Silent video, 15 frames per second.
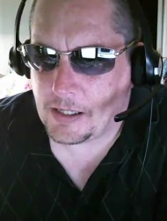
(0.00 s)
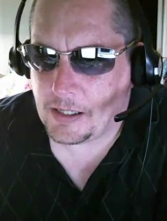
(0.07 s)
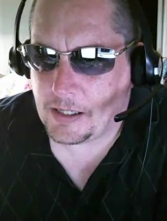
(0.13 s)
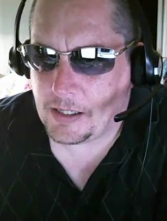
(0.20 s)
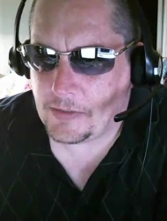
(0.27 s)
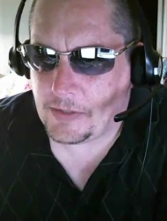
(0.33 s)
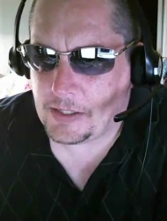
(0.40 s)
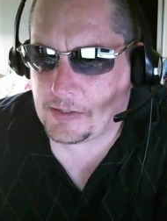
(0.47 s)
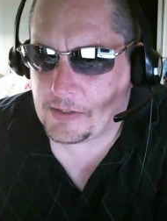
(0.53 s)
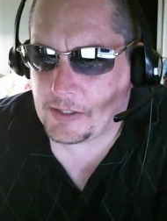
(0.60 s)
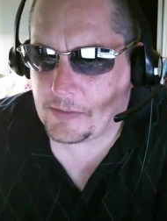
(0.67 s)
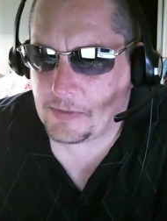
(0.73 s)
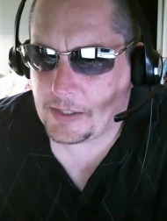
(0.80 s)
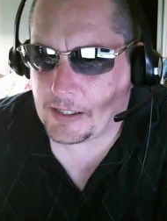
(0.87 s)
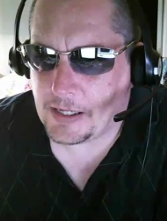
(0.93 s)
anyway,
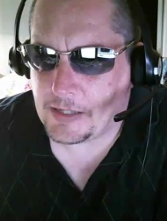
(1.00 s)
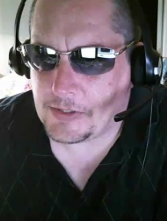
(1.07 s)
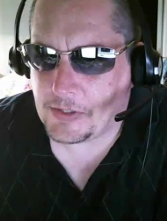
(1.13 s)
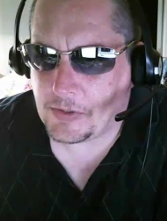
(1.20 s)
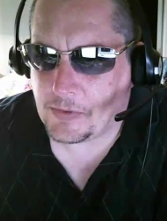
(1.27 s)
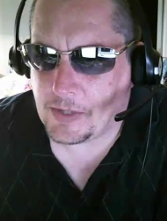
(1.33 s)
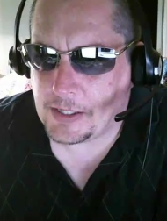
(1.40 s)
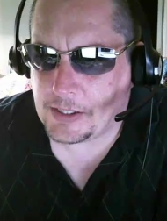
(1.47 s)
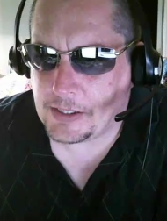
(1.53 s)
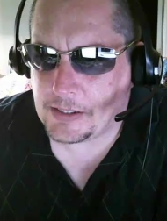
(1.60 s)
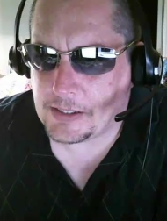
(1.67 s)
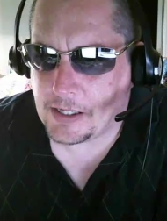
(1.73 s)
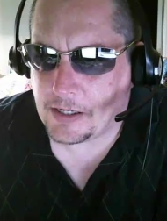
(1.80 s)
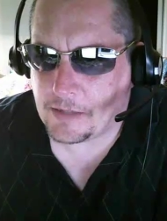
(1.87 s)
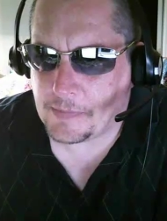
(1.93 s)
said we can ask you
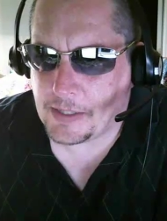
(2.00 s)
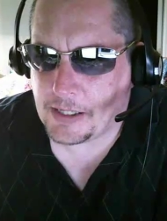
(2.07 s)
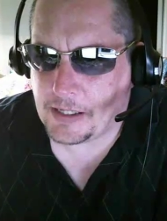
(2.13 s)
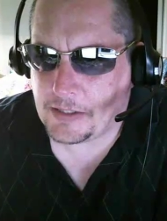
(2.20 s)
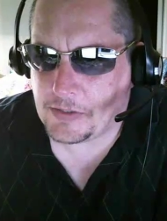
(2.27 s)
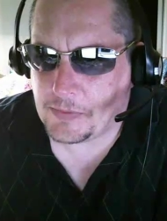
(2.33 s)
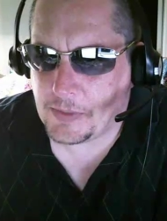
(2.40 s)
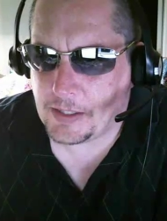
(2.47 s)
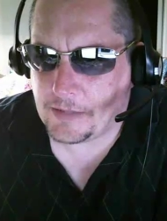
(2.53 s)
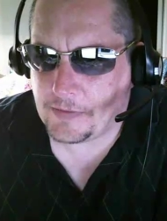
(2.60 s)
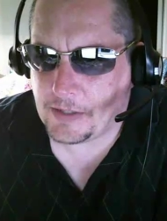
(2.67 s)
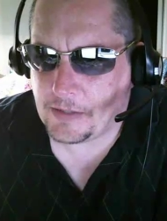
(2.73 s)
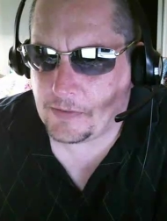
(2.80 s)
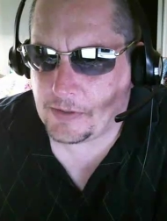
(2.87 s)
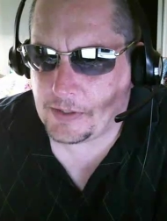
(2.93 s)
questions on our minds. Well,
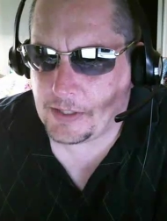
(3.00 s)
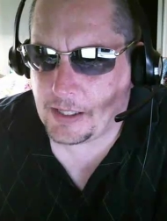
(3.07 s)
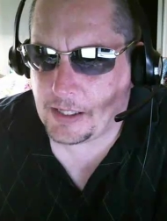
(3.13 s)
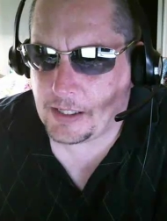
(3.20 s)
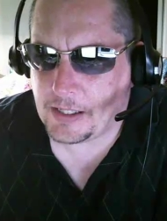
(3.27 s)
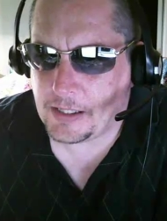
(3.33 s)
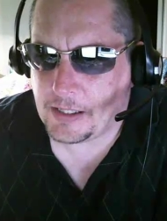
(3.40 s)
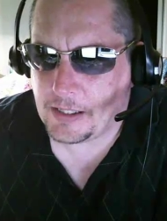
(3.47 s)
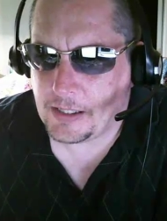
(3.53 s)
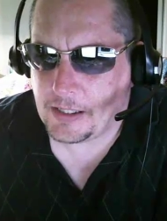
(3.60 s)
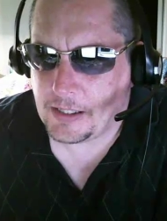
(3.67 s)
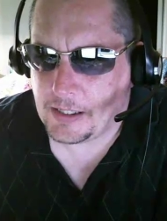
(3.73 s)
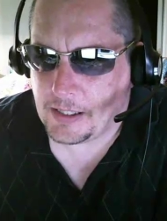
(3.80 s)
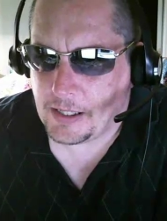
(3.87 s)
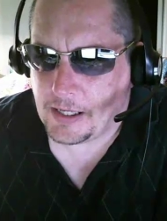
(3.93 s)
if everything
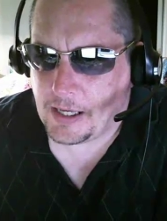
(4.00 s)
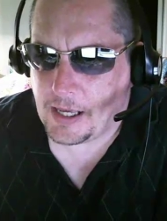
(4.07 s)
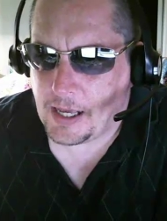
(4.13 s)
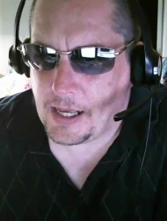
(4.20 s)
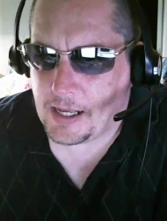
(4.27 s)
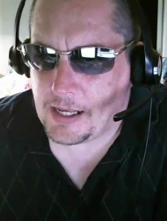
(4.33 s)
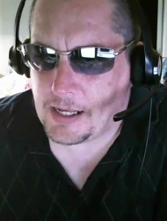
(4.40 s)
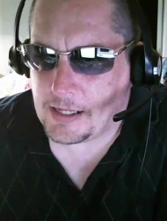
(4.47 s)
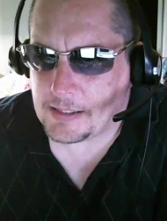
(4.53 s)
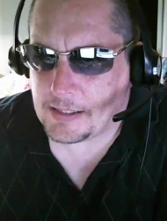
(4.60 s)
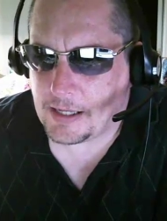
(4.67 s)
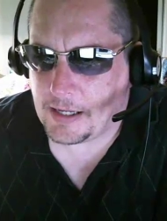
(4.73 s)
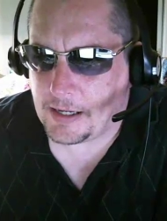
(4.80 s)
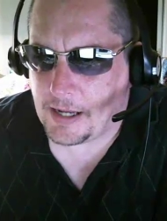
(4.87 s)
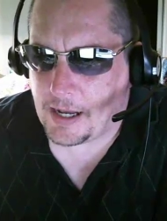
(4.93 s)
has
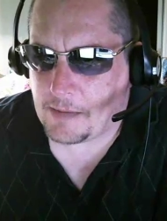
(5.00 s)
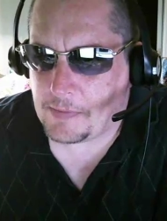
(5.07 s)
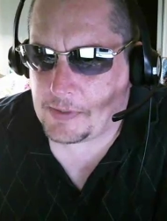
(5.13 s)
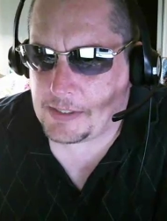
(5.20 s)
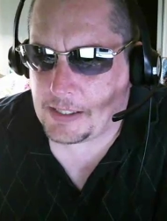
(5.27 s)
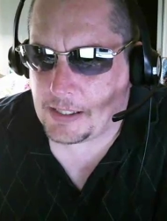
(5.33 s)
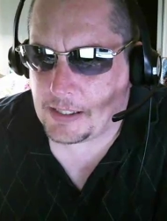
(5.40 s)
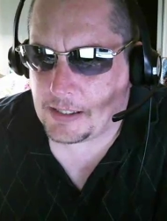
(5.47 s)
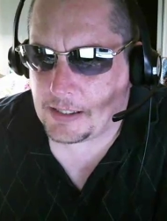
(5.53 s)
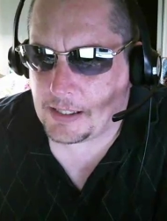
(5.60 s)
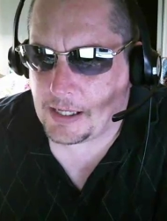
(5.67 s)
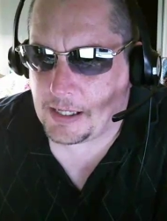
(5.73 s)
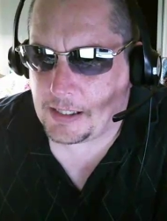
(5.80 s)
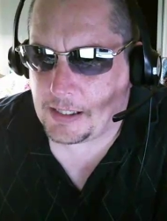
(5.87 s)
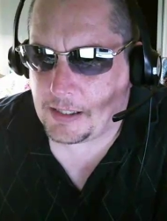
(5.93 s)
an opposite,
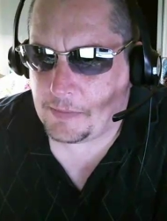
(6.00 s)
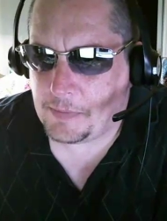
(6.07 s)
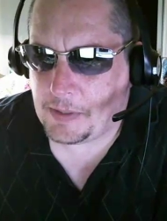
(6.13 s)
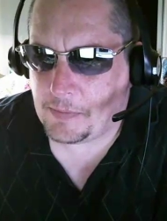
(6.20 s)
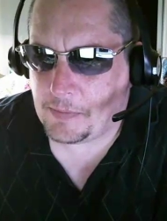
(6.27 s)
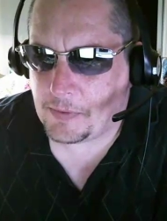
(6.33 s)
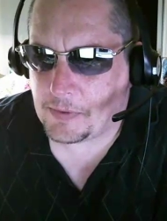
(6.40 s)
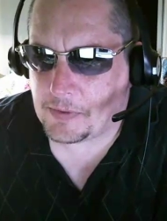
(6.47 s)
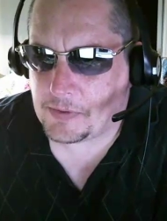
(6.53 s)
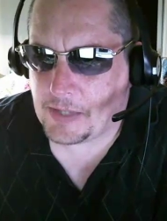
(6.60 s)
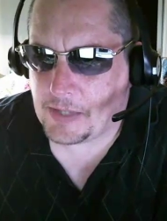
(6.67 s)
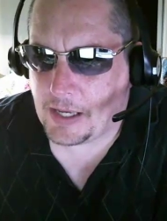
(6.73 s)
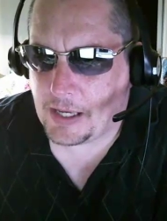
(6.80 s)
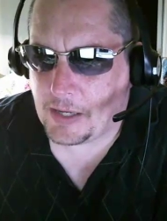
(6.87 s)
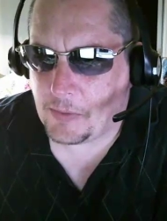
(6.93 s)
like people
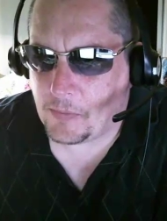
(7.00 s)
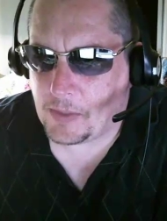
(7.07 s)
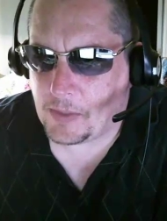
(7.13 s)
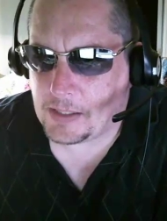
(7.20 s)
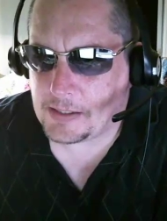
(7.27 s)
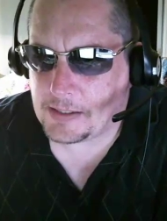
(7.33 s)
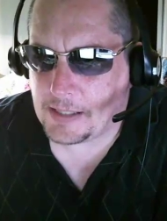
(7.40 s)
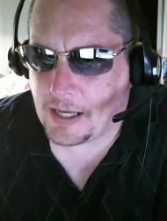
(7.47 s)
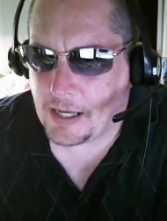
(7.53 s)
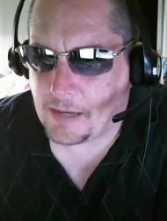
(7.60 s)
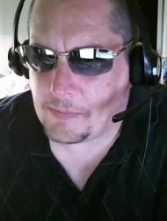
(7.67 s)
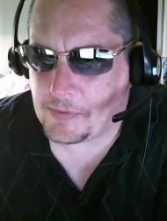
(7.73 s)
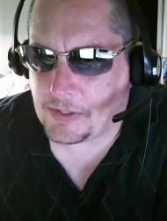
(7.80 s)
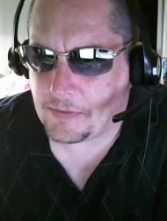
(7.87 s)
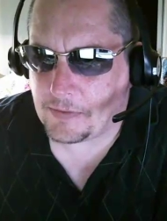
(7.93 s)
say, what's the
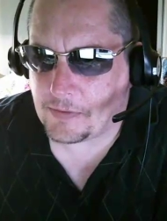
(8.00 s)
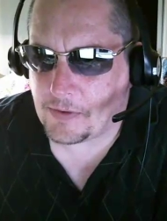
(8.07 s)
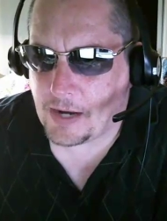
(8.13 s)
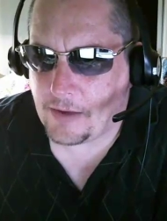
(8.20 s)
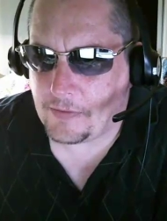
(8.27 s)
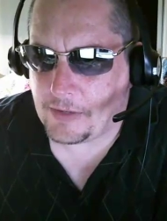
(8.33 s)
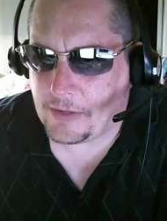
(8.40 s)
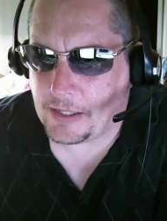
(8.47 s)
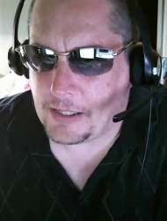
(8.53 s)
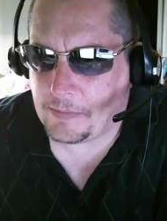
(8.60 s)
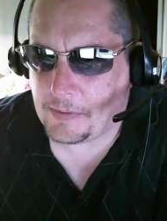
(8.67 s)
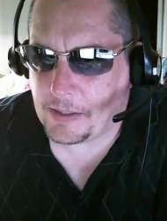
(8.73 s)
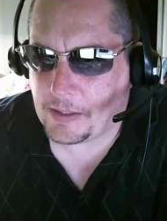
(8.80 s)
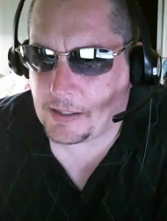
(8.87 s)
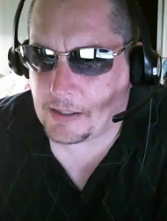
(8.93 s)
opposite of gravity?
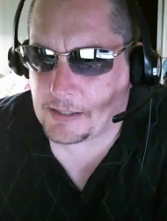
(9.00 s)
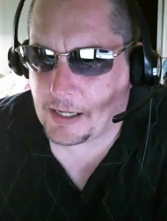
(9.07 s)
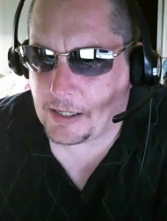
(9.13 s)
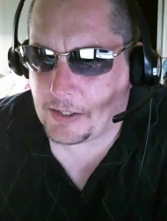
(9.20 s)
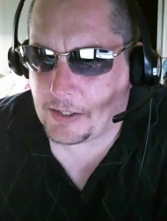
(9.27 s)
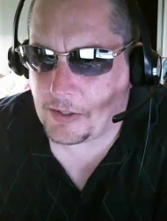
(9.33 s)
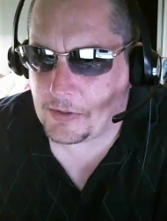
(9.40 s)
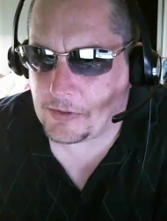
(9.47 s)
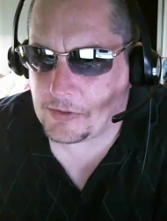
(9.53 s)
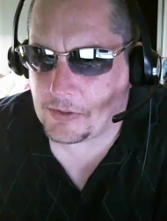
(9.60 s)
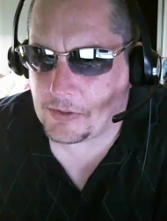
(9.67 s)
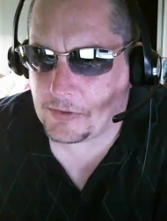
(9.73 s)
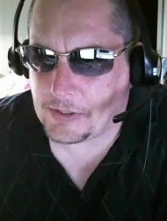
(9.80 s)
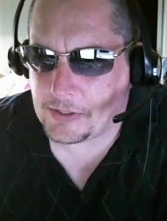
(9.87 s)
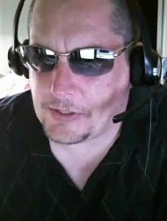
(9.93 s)
Because I know there's
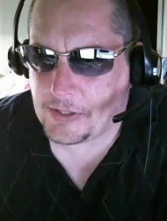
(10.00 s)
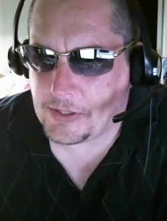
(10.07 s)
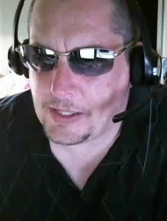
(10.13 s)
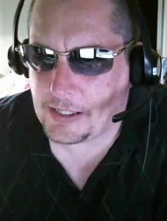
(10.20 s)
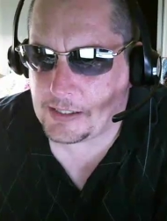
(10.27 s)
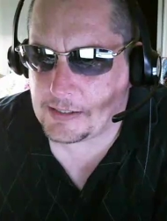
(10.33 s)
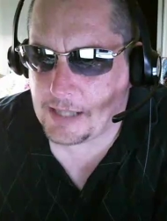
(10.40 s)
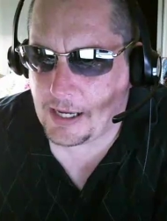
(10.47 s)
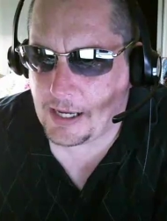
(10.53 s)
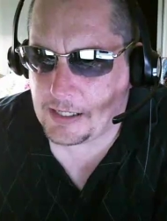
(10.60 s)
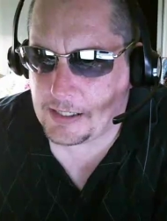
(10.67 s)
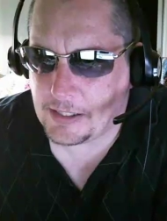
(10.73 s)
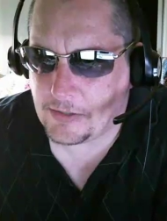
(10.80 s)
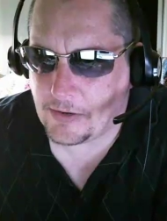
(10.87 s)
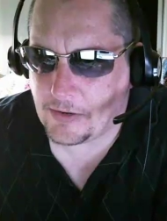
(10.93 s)
no such thing as
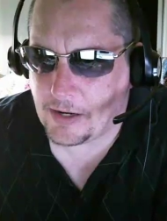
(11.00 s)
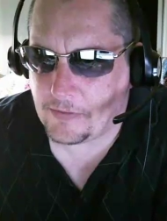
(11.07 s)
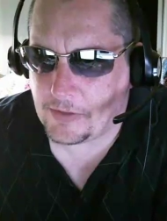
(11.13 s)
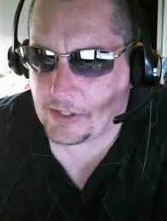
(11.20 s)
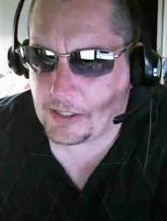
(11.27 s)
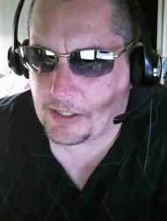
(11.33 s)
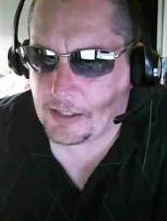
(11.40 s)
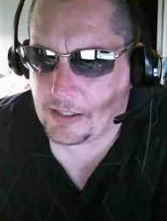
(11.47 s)
anti gravity.